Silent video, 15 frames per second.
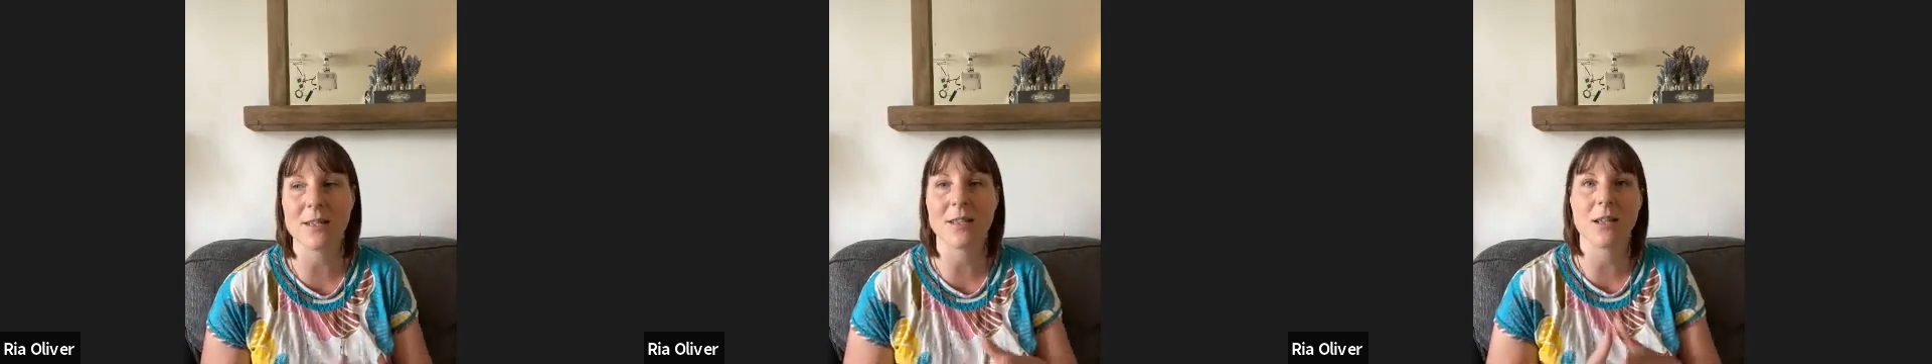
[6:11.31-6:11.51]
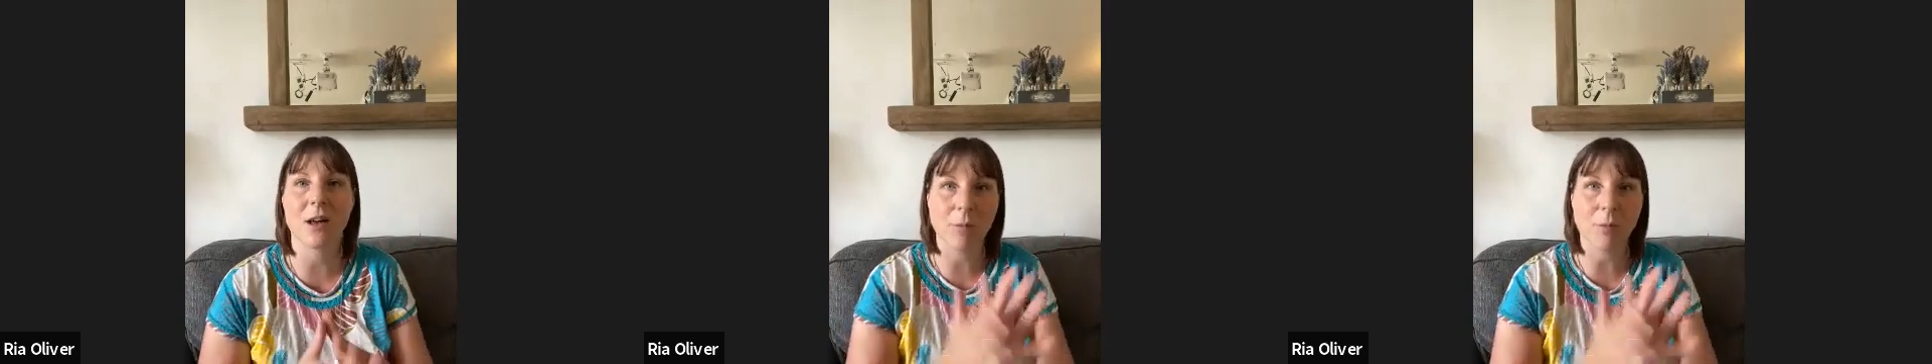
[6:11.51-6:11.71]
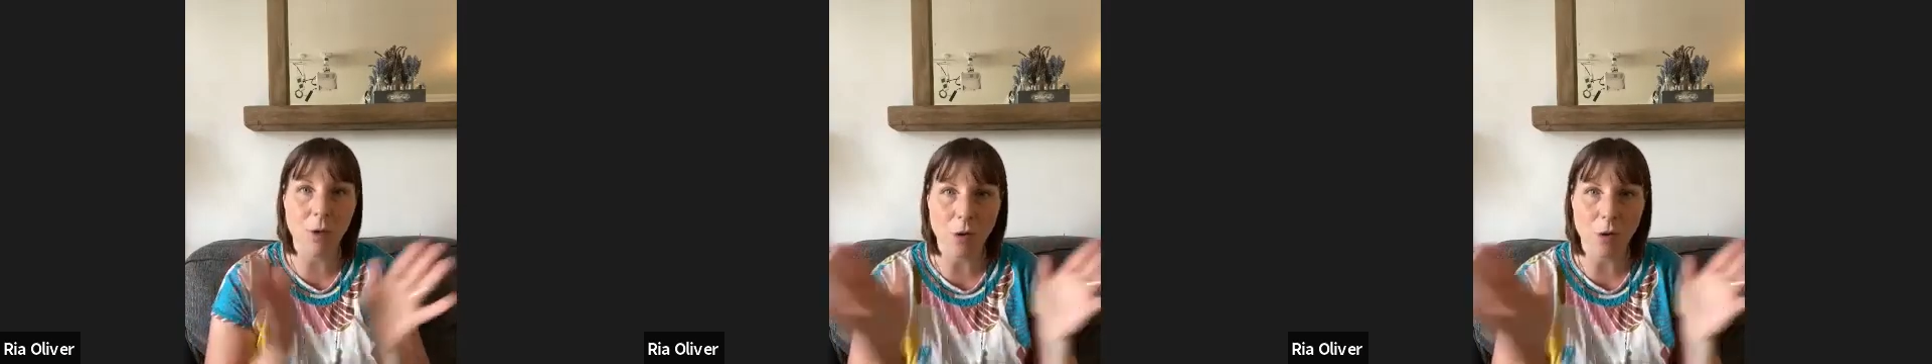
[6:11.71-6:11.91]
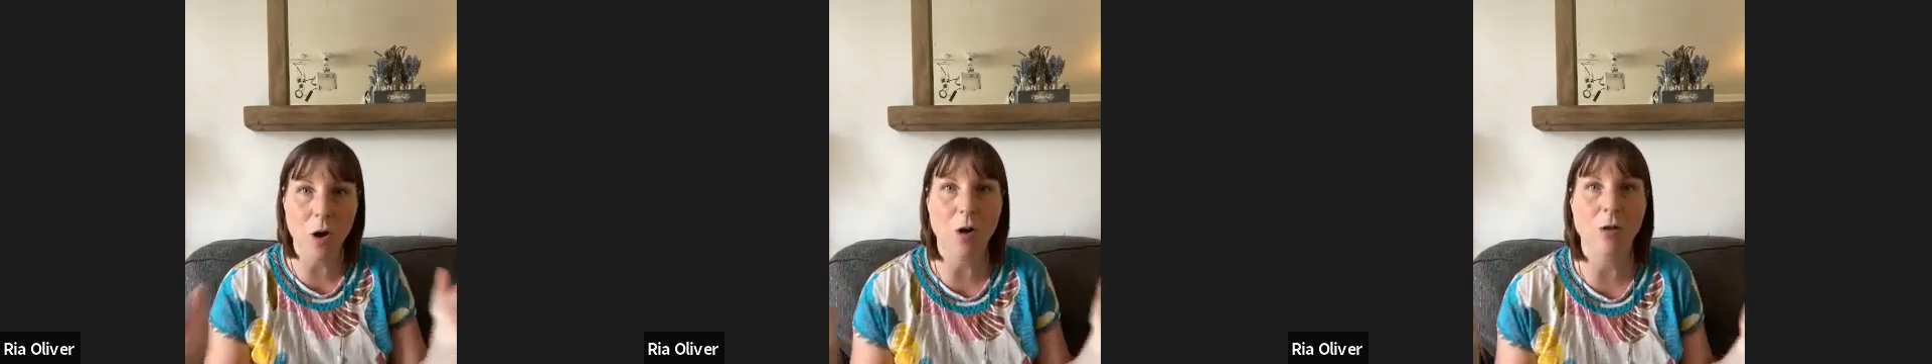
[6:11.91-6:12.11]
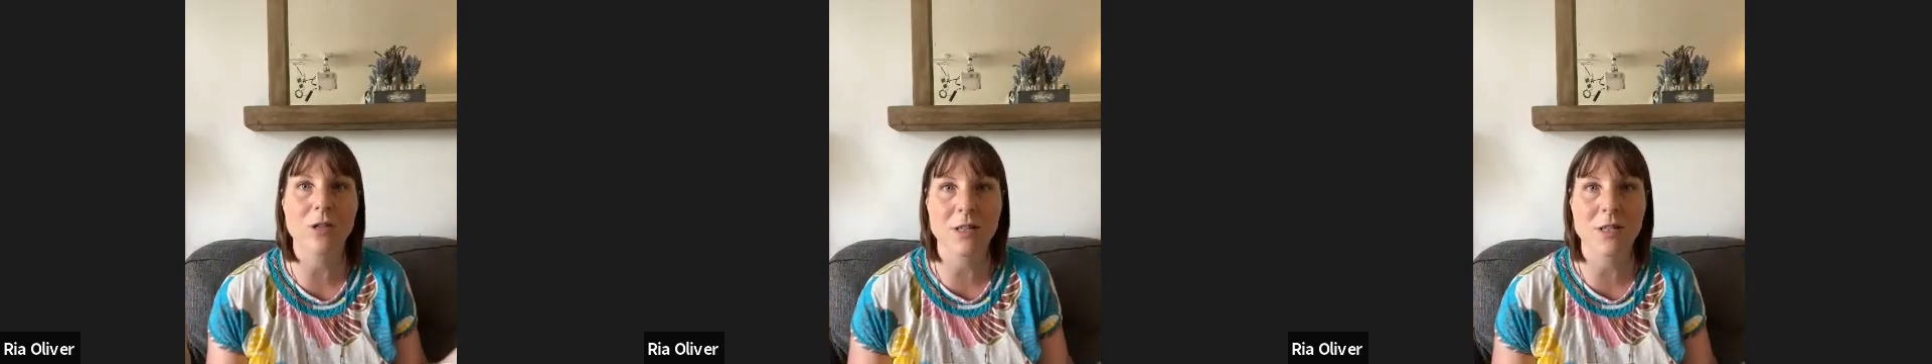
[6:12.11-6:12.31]
so that I'm not
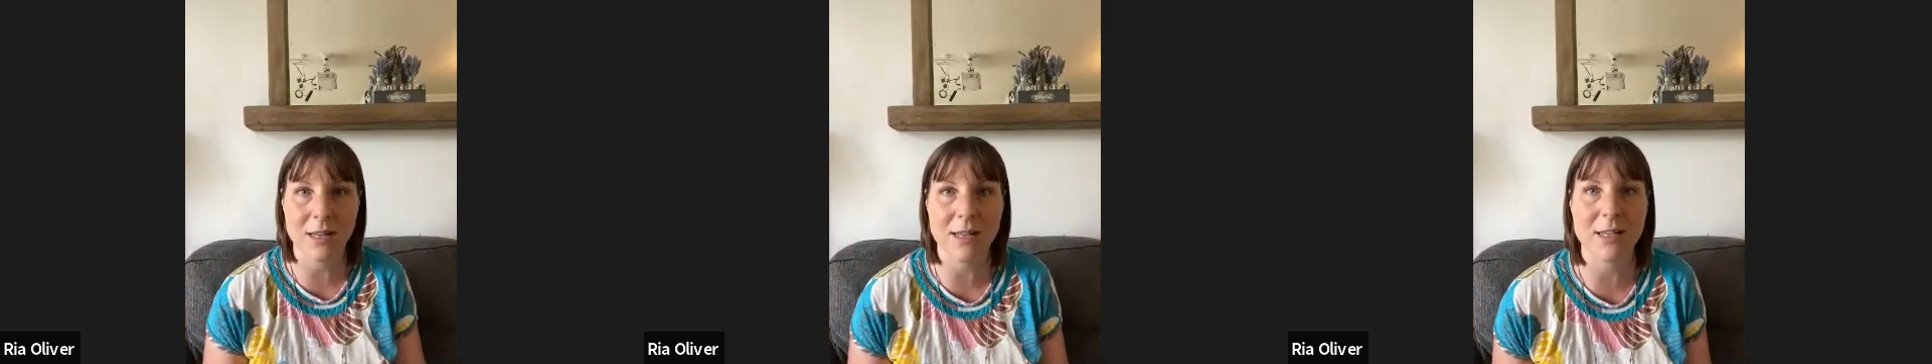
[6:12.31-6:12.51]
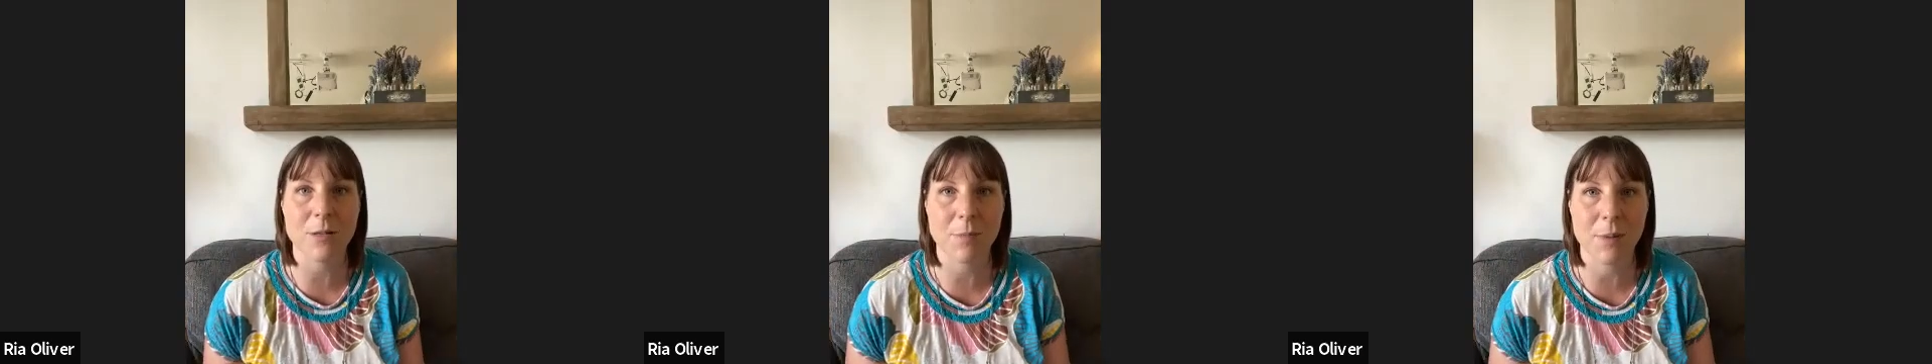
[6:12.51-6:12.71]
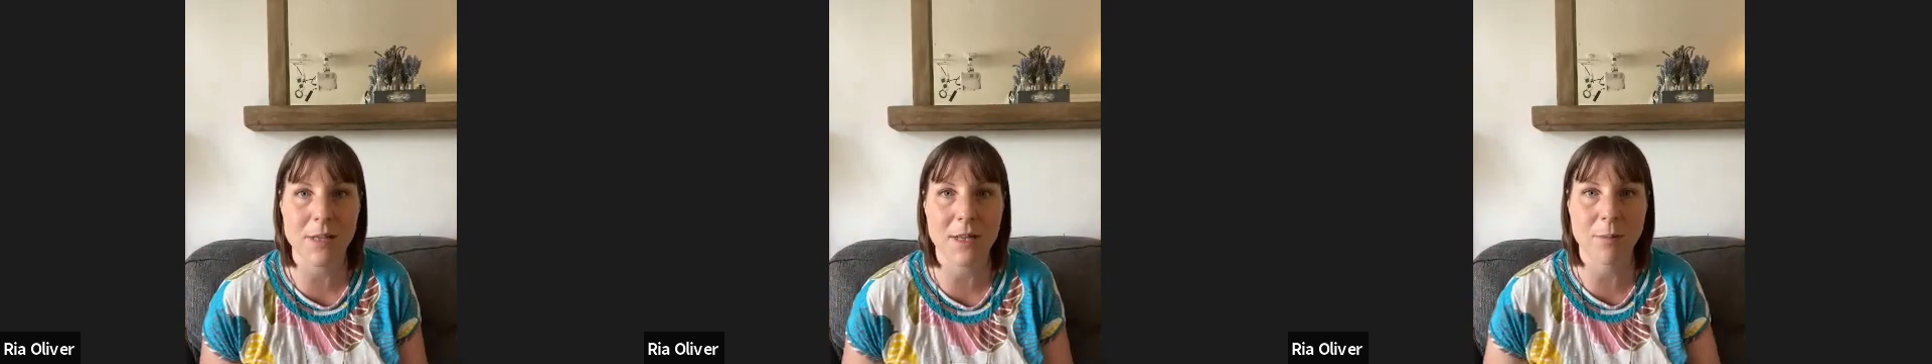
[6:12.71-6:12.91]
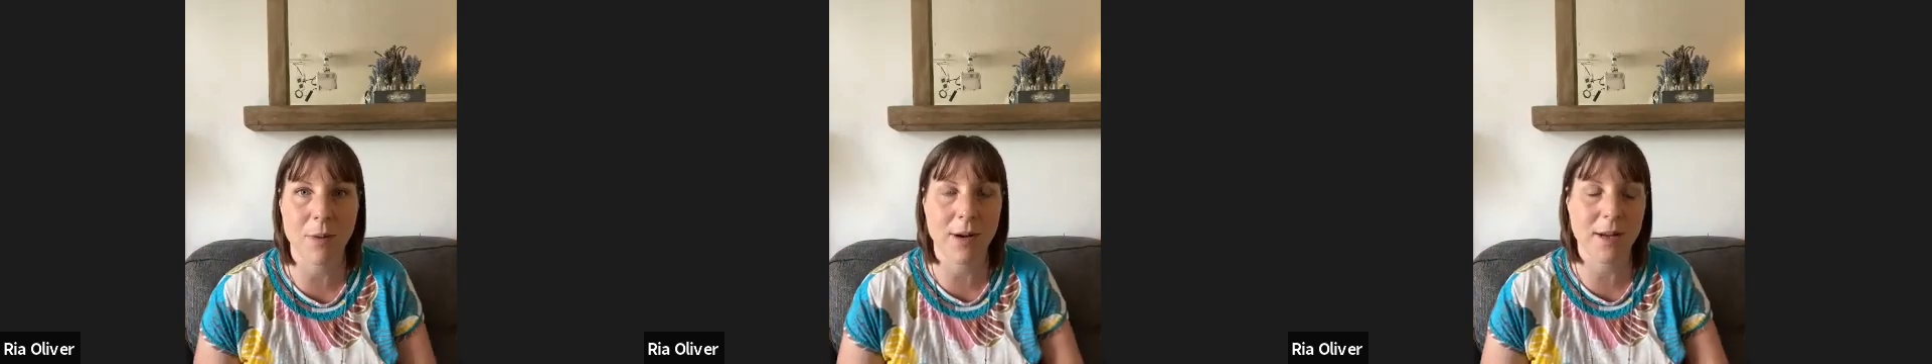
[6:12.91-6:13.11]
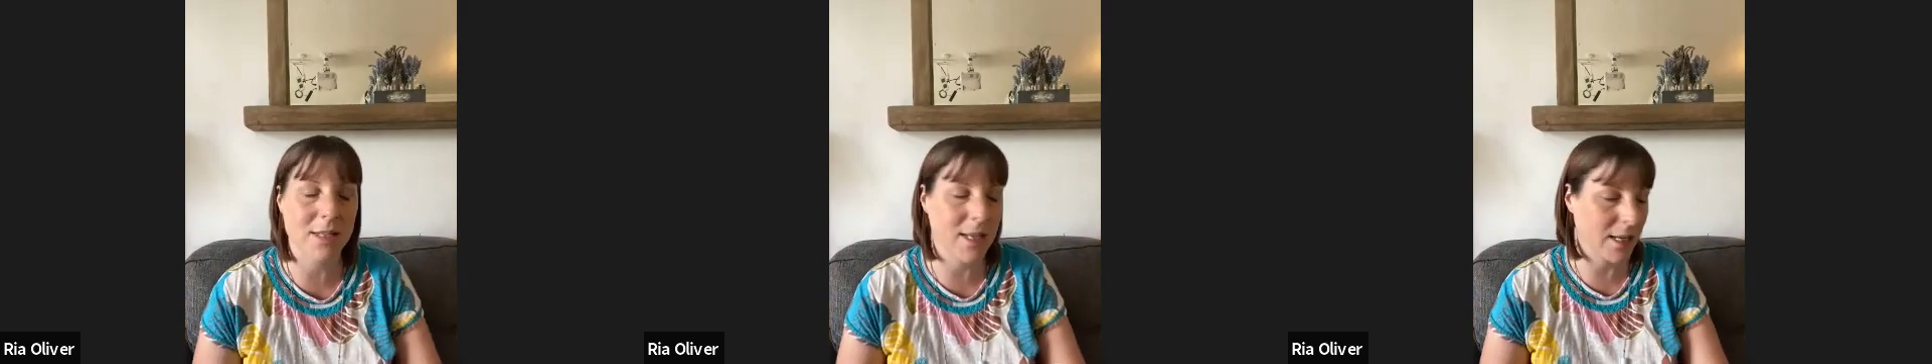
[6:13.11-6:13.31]
constantly splitting
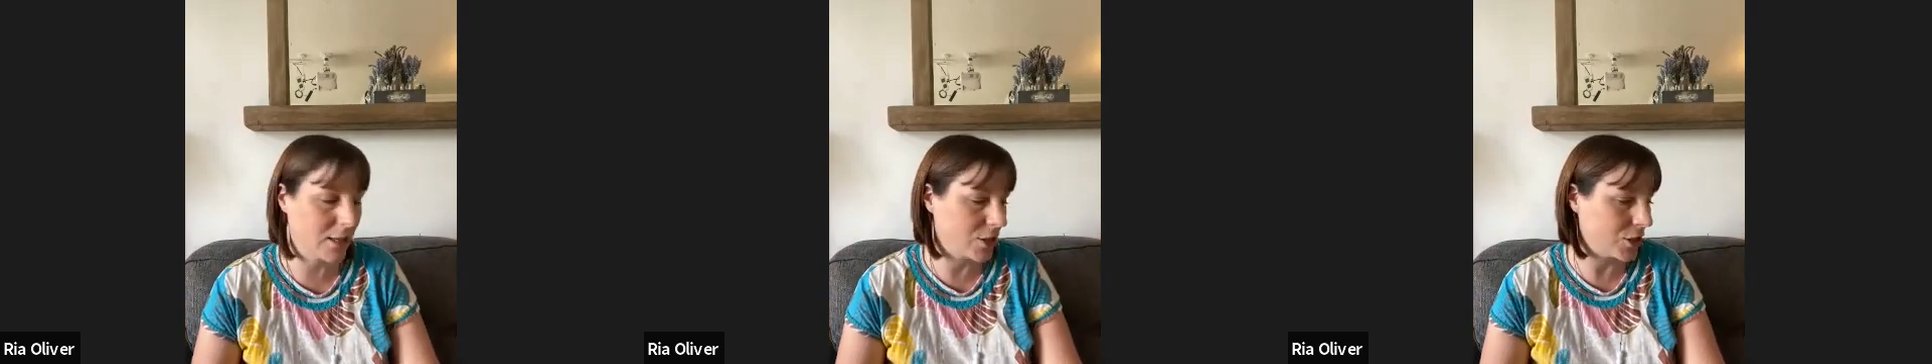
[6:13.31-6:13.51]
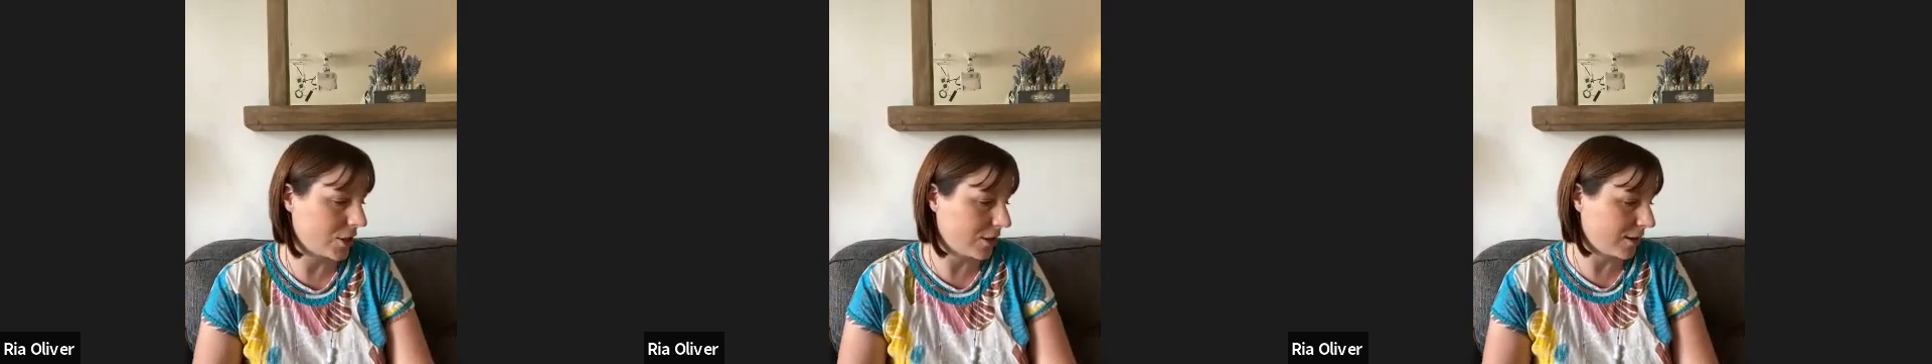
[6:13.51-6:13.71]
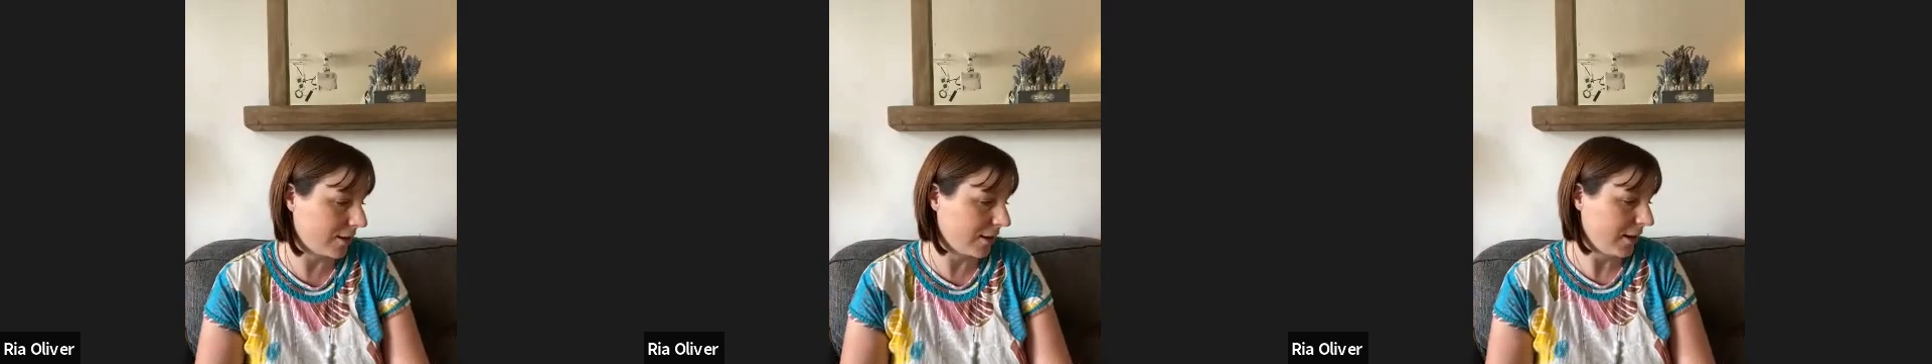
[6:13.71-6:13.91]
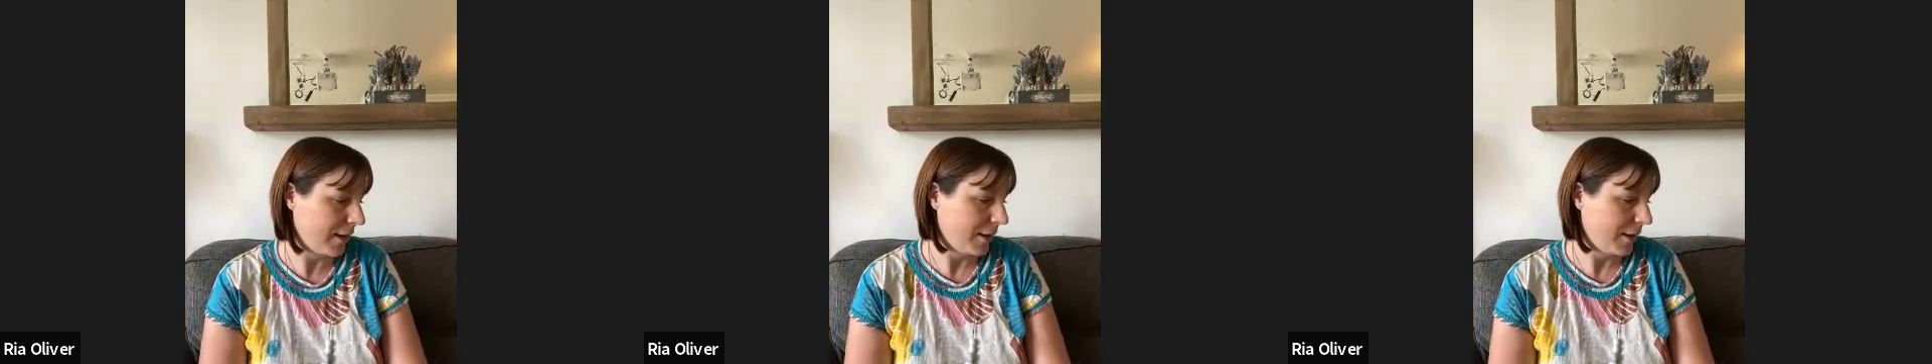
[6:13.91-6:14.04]
my attention.